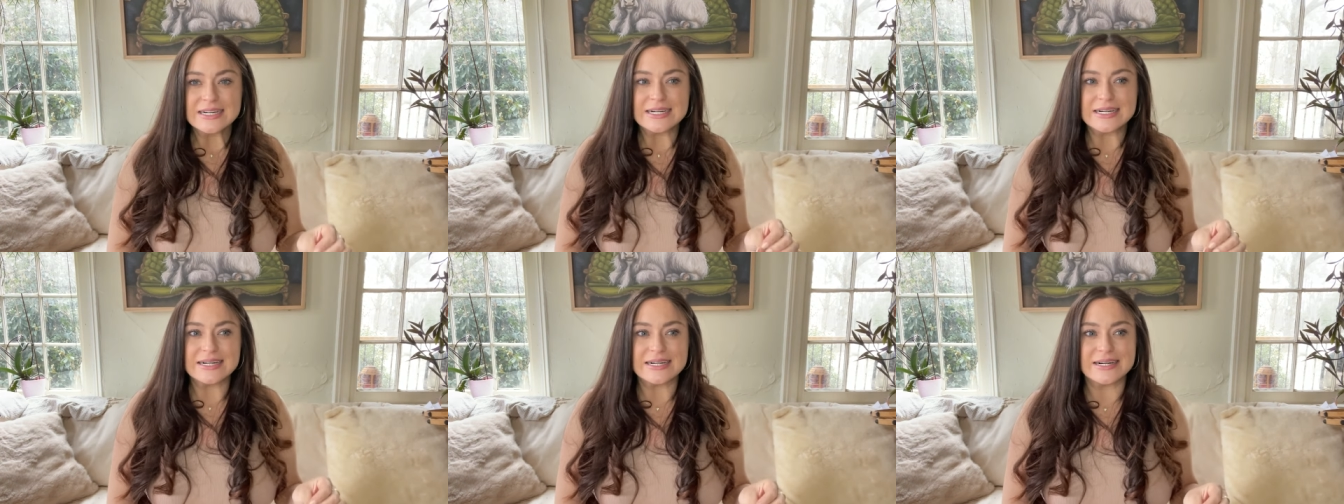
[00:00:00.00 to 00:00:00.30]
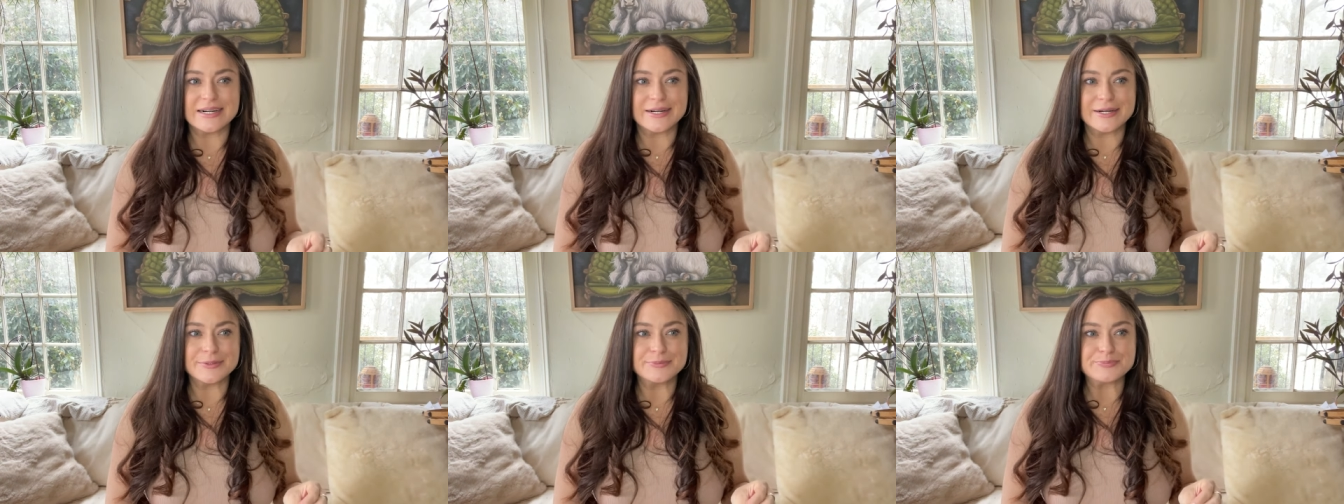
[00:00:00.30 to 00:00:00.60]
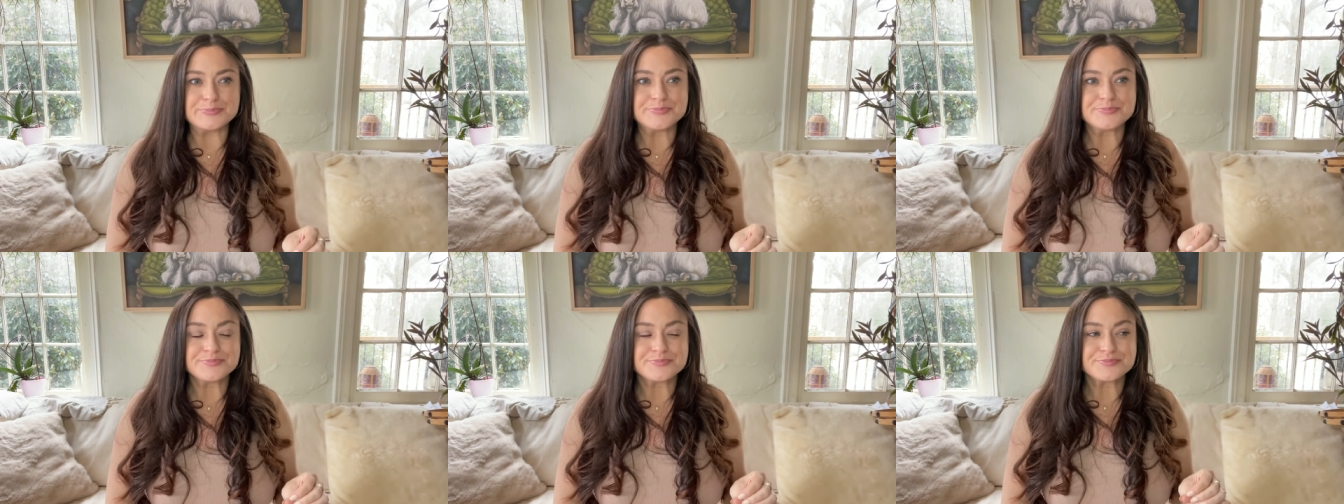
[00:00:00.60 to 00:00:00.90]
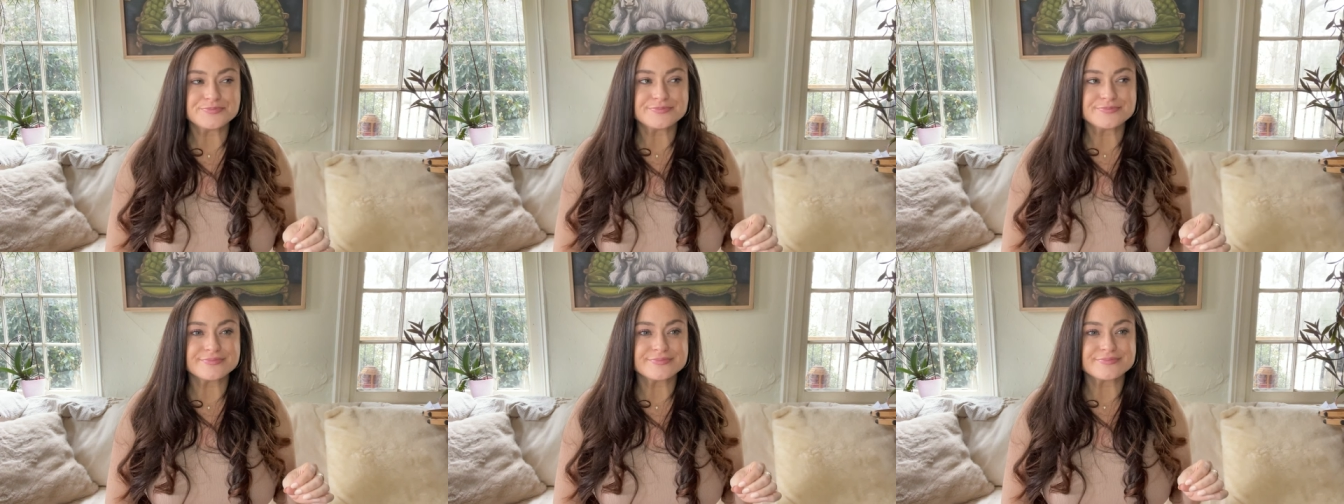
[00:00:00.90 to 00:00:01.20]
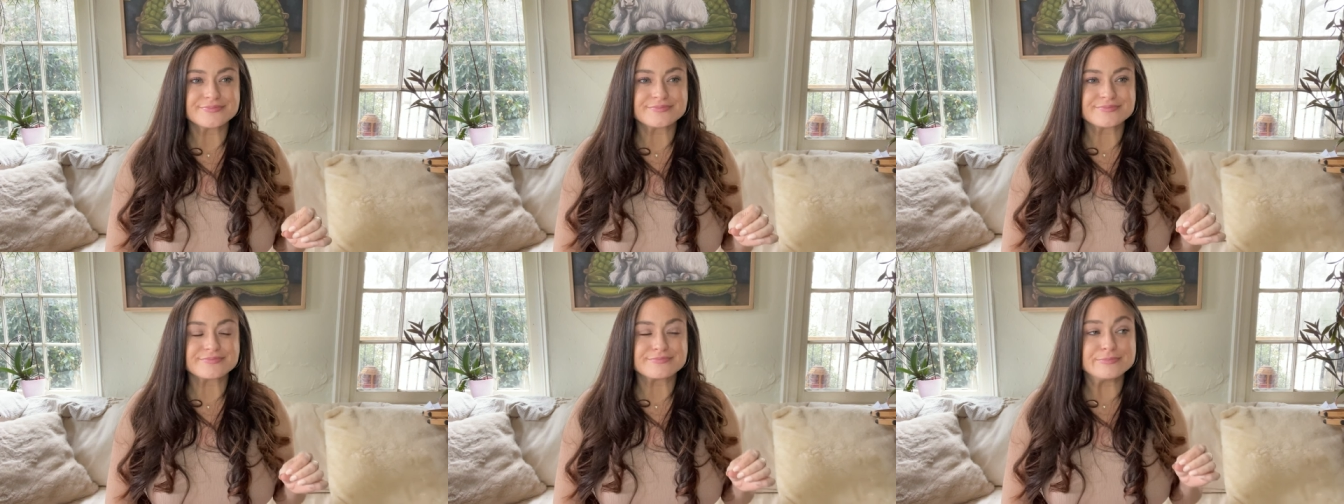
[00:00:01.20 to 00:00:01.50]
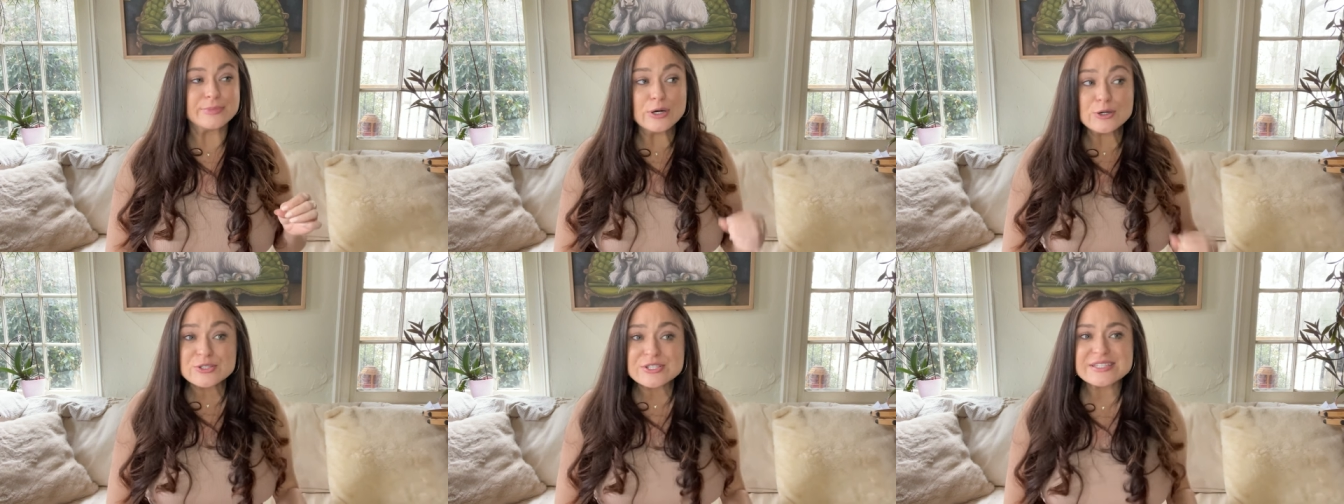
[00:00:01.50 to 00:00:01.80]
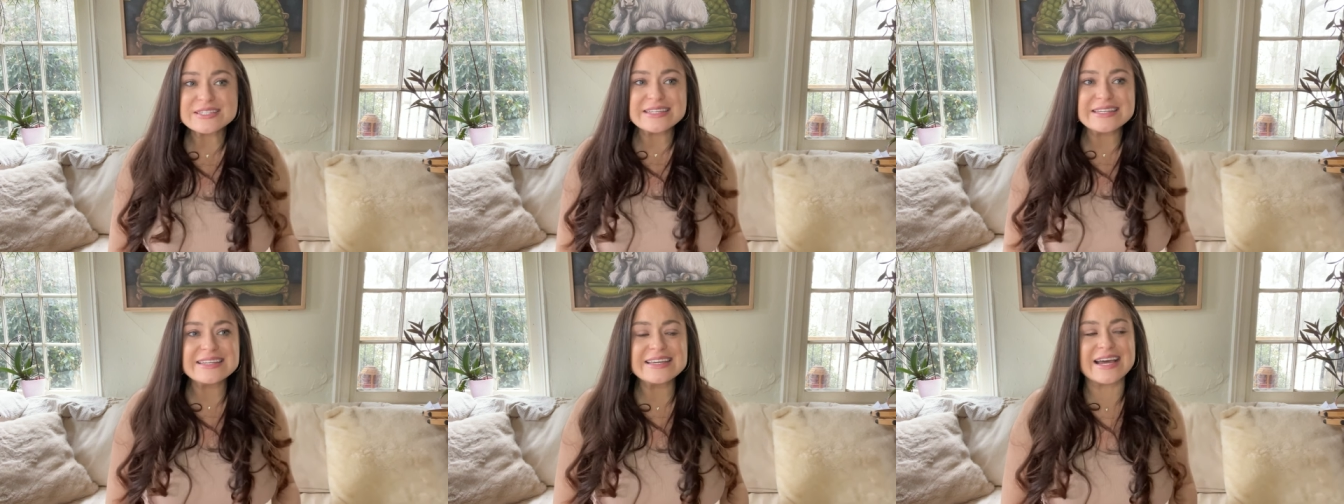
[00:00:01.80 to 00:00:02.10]
Um,
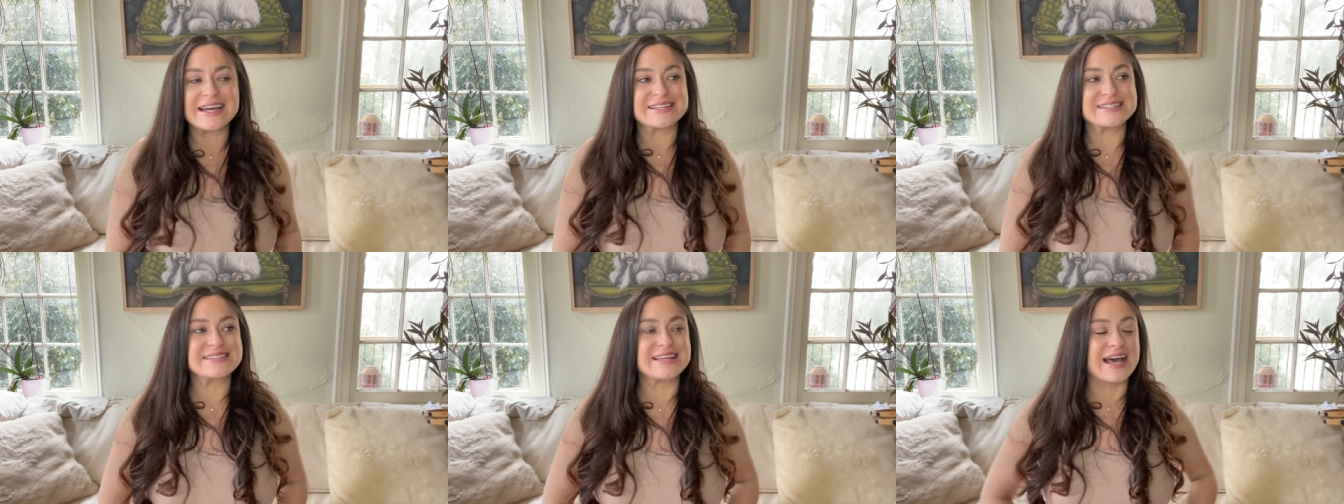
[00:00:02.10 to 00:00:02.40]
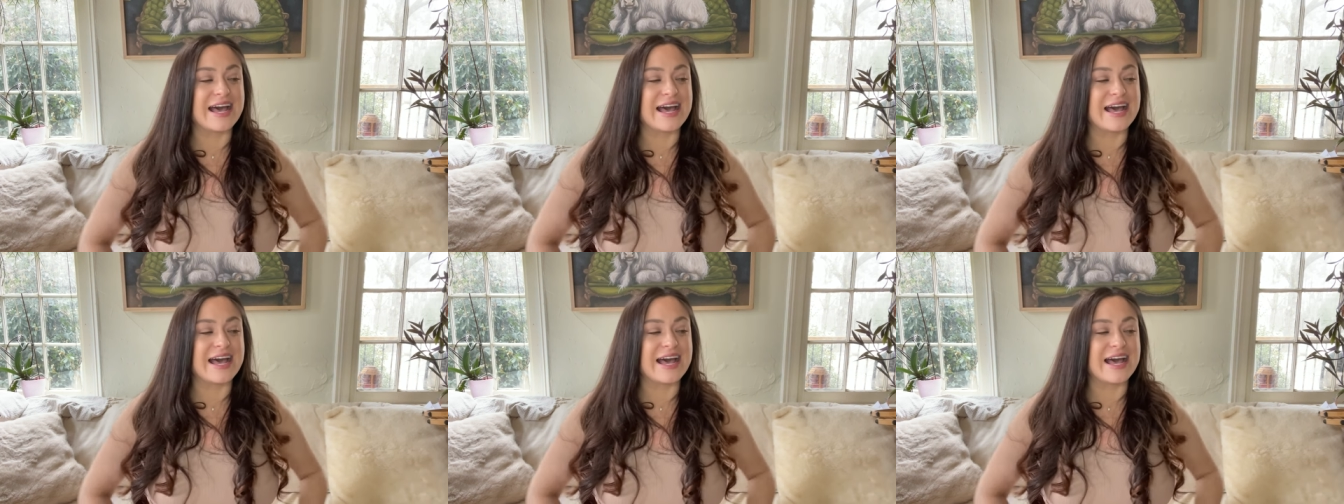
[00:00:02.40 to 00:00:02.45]
mostly, yes,